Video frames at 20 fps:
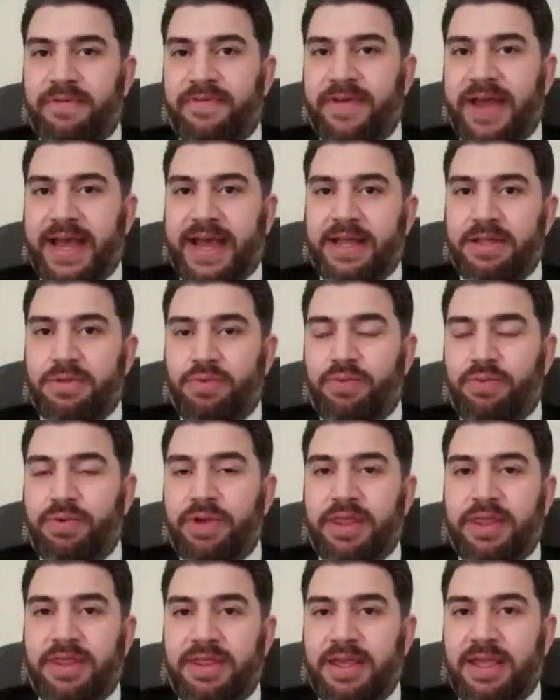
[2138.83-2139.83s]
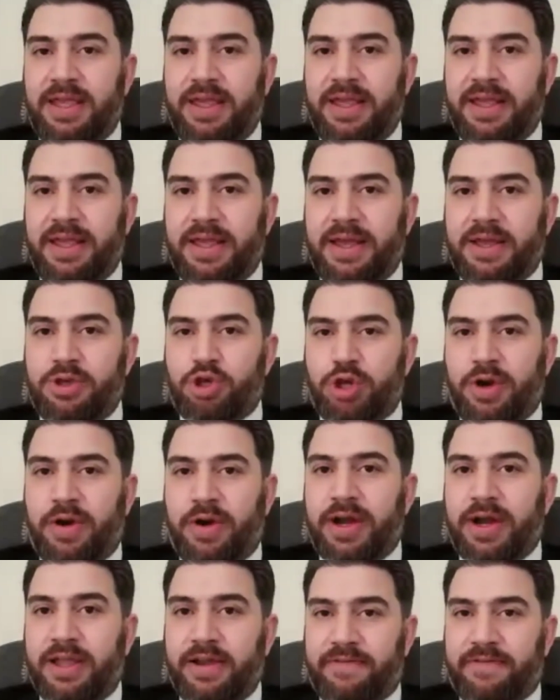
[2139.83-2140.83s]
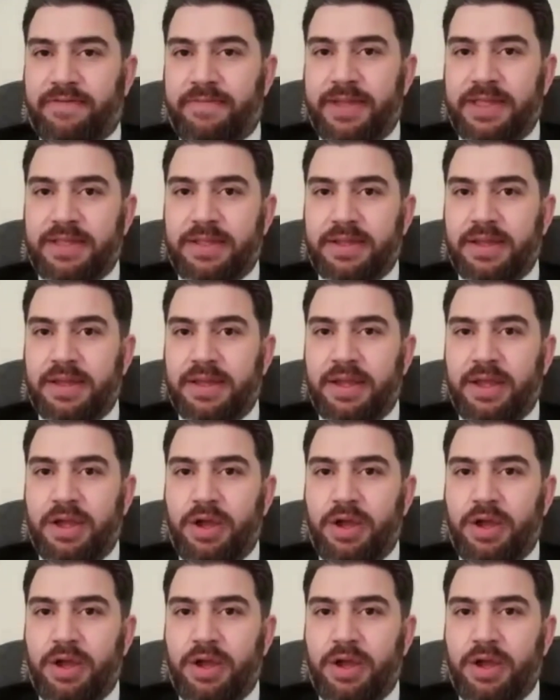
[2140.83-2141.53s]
we've had with the Shara government